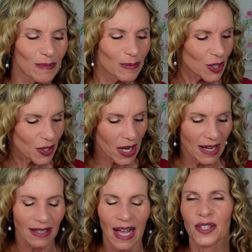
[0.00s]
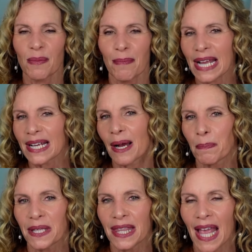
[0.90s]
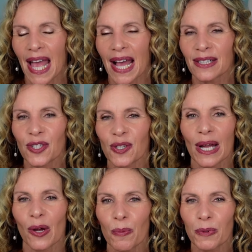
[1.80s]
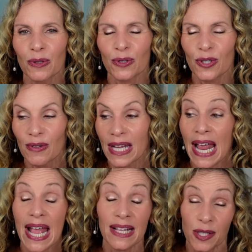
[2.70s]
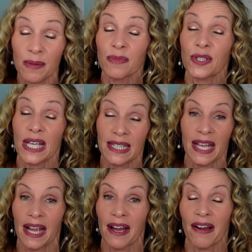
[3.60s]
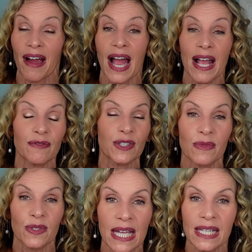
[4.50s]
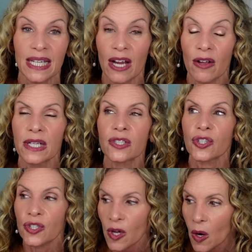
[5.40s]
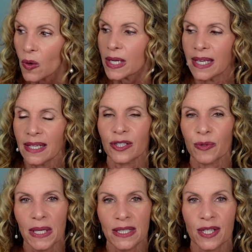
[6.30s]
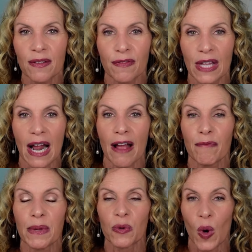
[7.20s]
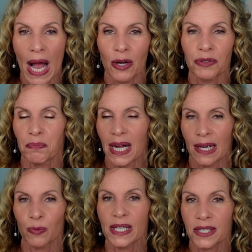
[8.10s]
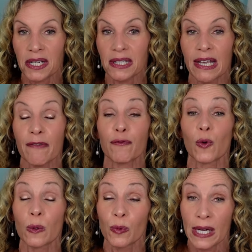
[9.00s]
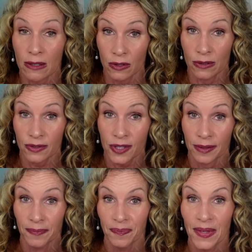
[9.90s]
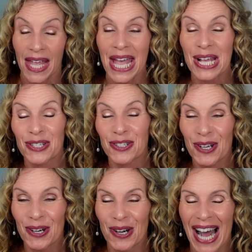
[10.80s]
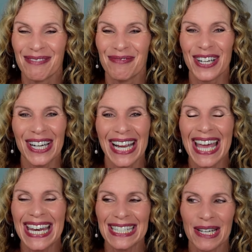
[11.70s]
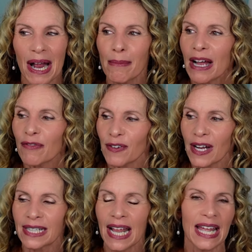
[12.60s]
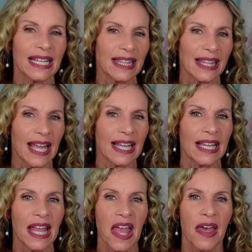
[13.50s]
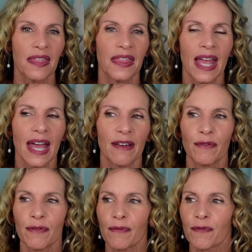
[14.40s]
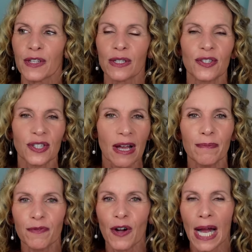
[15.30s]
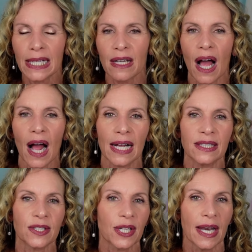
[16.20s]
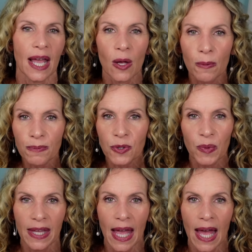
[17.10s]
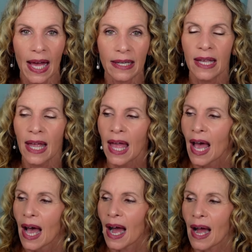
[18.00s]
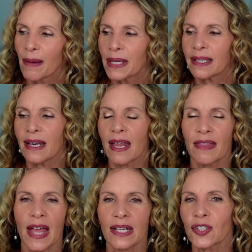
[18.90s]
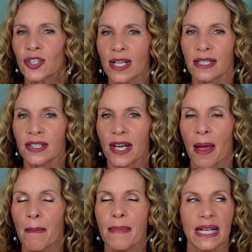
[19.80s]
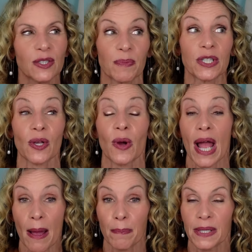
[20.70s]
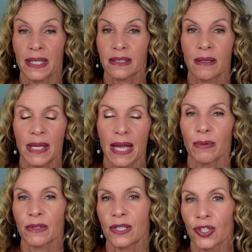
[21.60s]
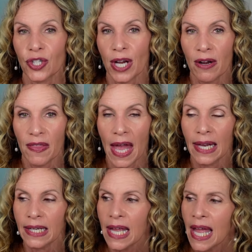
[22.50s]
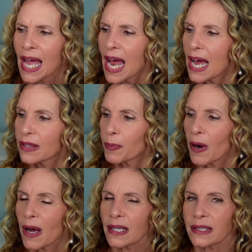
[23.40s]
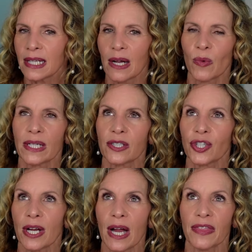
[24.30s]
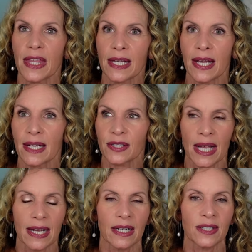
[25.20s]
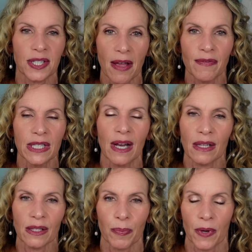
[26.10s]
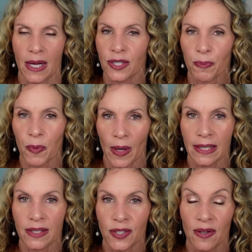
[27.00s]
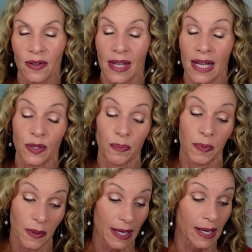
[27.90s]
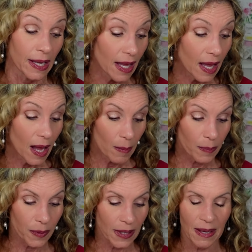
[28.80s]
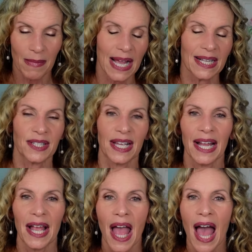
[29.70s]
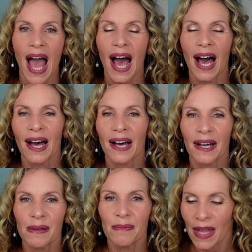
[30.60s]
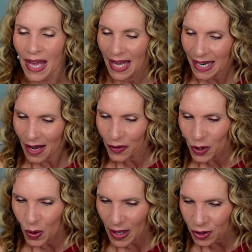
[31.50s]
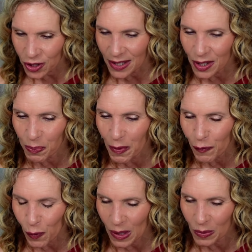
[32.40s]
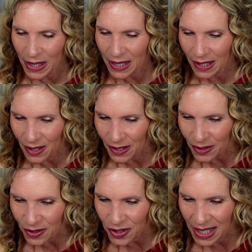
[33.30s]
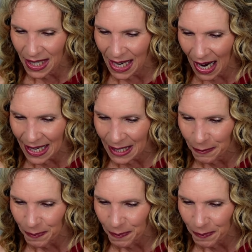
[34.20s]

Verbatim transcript: just lots of makeup in that. So I hope you'll tune in and some skincare. I have some skincare that's so inexpensive that I've been wowed by recently for wrinkles. So I'm very, anytime I find anything that fills up fine lines and helps with that, I mean, that's just makes me so happy to be able to share that. And the product that I want to share, I think, has like a $7 price point. So that's pretty, pretty amazing. Um, any other questions before we close tonight?